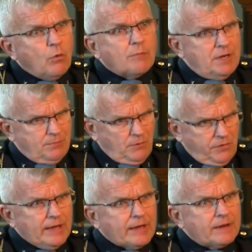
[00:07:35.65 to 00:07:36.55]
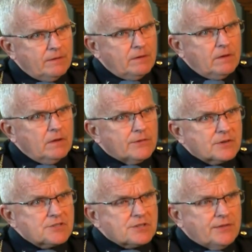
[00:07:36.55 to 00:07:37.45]
So we want to know what people
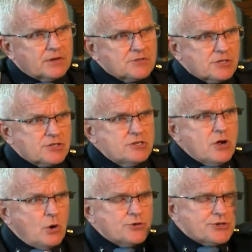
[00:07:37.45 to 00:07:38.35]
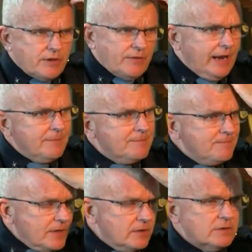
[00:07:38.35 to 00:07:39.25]
think. There's this
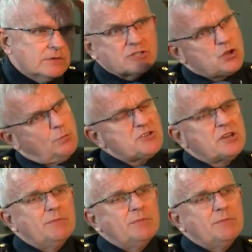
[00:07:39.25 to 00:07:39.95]
notion that